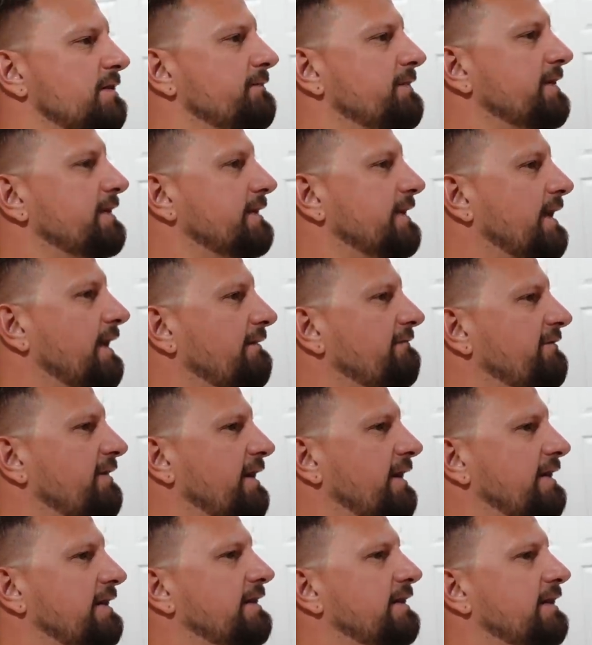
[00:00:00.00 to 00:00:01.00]
something that I
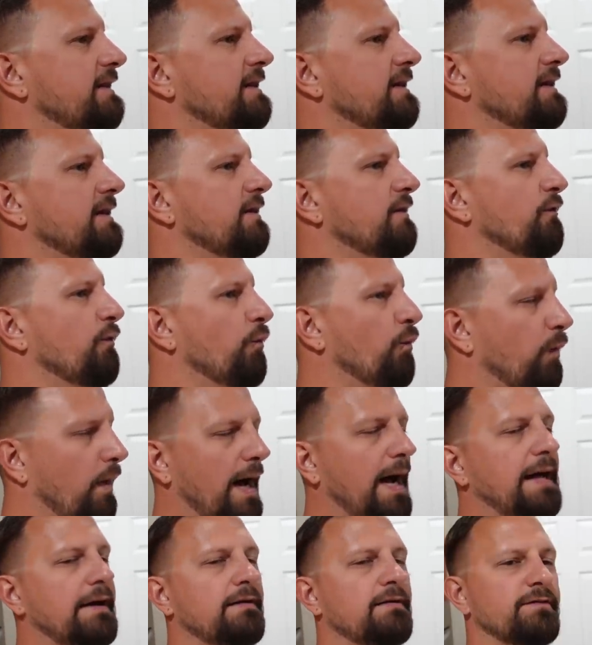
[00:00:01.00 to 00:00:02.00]
find
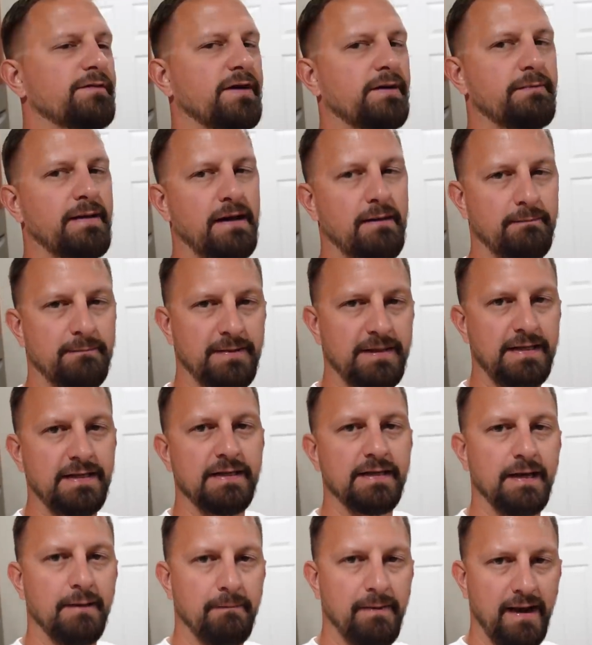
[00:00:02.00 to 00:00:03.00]
wild about
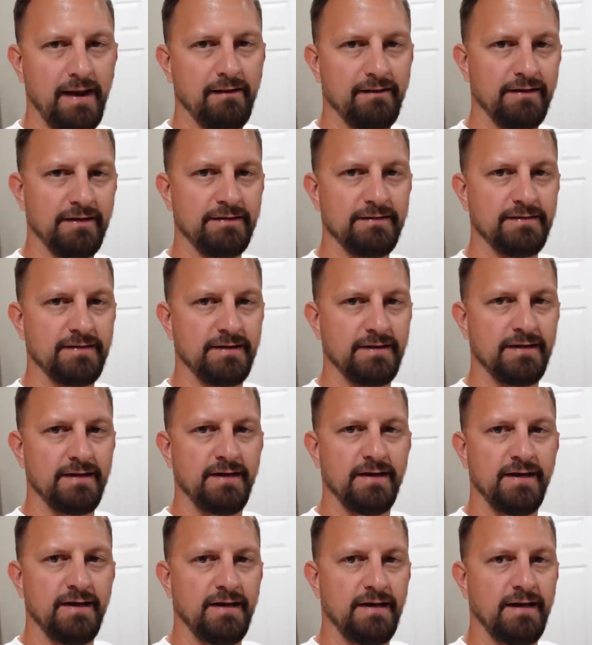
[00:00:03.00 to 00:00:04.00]
being a parent.
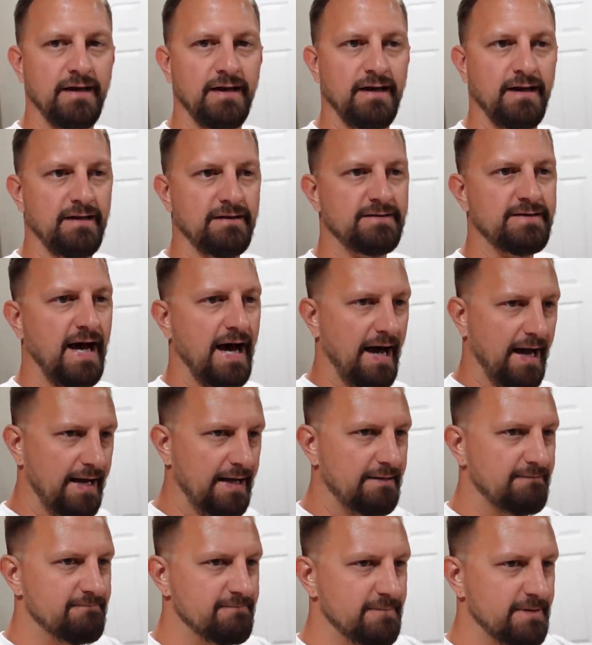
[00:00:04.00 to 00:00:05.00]

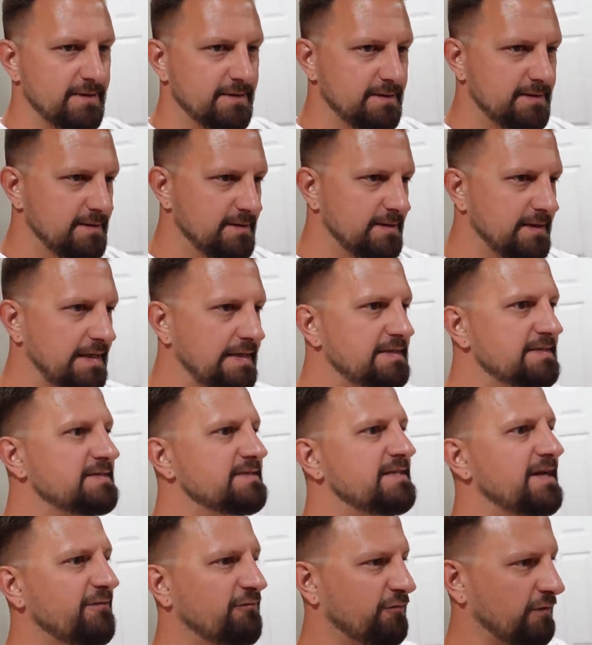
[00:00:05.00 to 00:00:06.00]
Time is
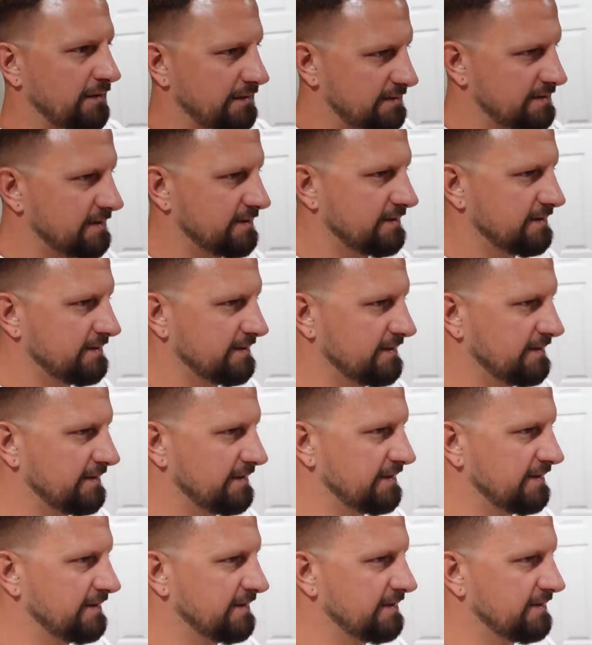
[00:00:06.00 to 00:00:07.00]
different.
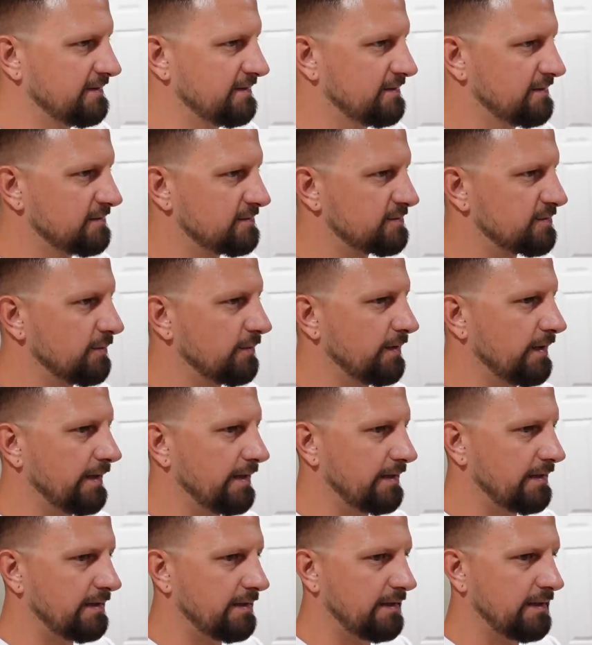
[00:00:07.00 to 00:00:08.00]
So
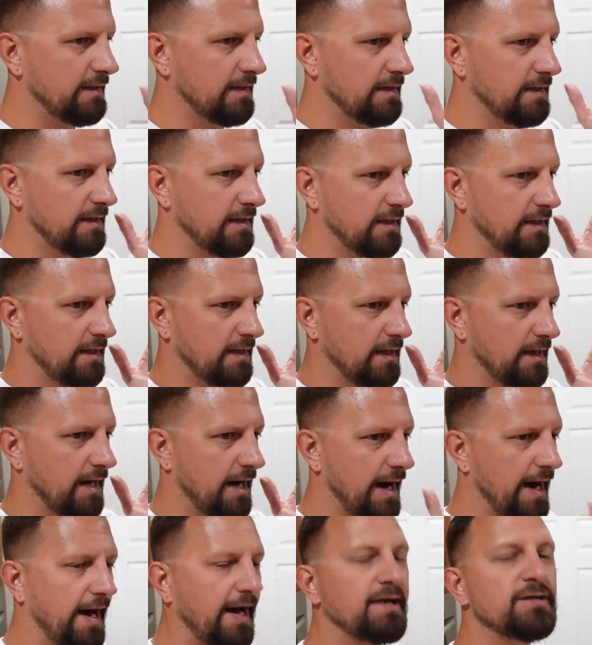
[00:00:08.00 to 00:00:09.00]
like,
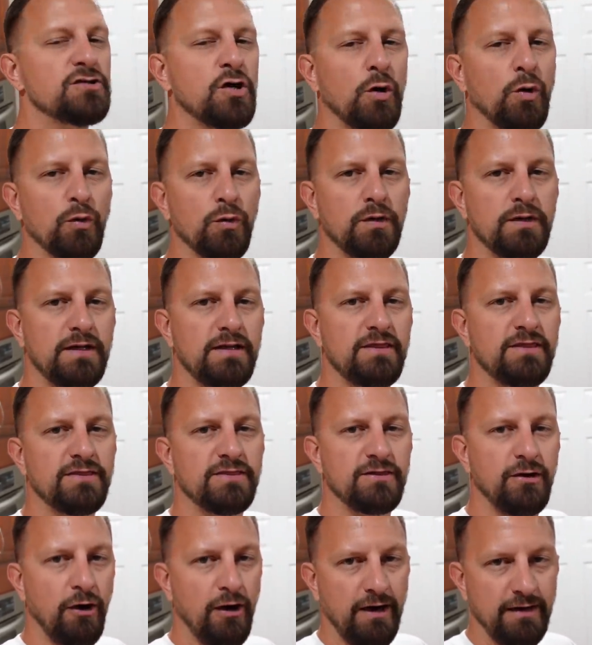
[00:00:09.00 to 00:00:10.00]
I totally
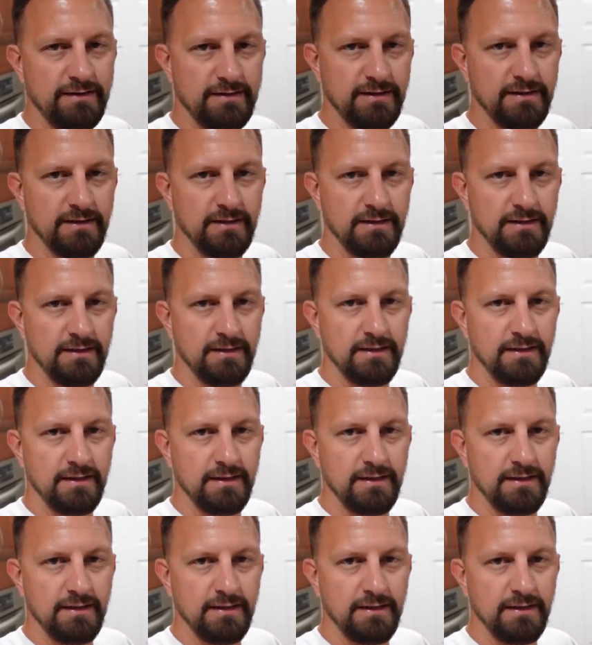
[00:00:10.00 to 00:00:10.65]
thought,